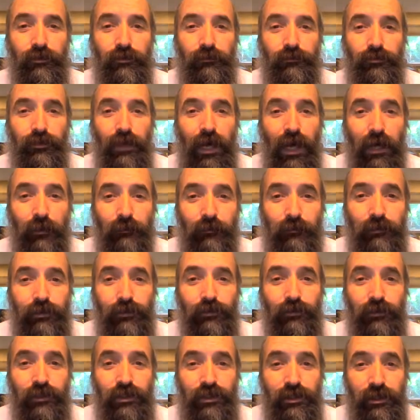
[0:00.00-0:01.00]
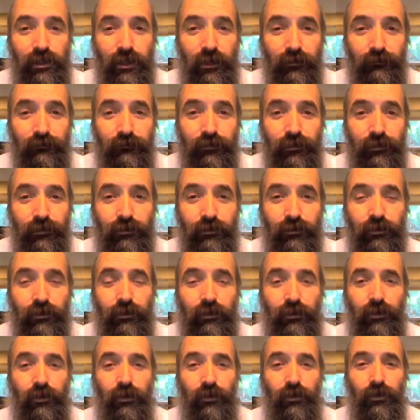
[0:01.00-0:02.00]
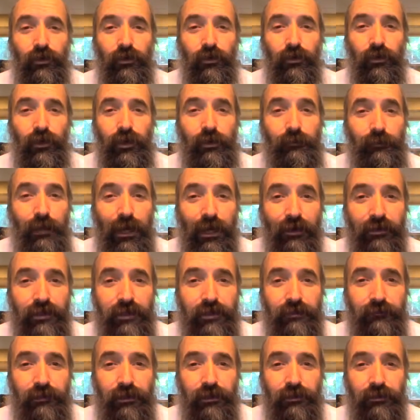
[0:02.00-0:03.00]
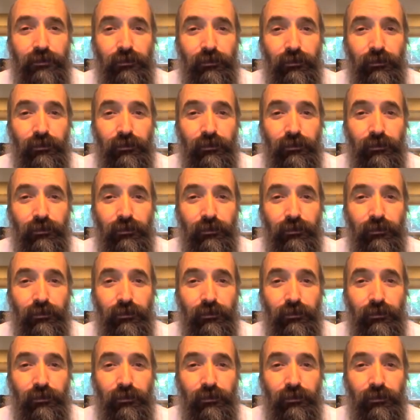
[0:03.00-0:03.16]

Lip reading: problems or discomfort or embarrassment